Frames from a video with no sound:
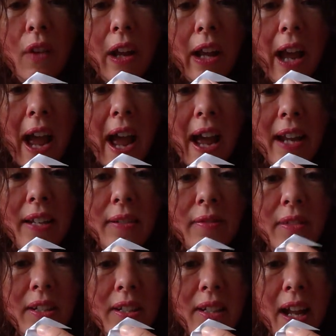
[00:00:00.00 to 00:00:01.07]
like a head.
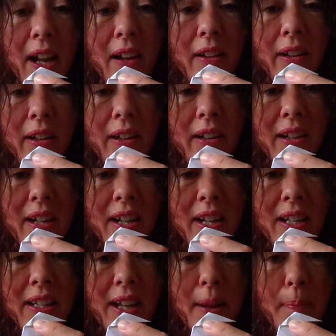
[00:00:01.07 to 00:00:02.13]
Does that look? Can
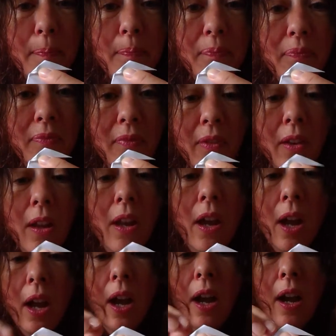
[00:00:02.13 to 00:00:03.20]
you see?
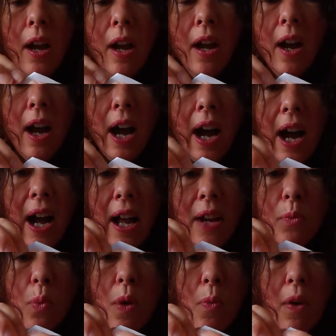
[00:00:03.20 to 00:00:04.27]

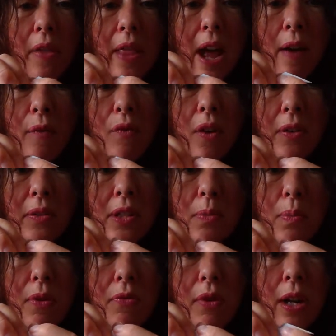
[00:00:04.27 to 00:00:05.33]
And we want that fold to
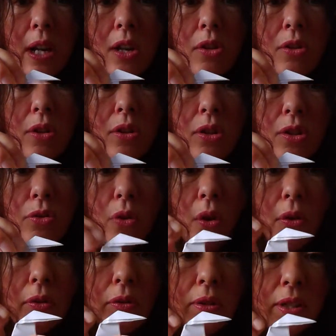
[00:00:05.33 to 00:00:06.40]
be really good and
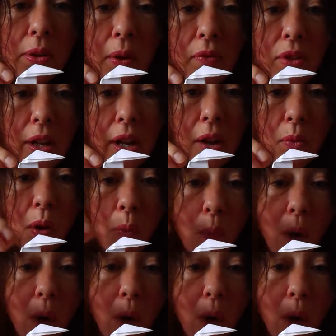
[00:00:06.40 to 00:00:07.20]
strong. So I've done it one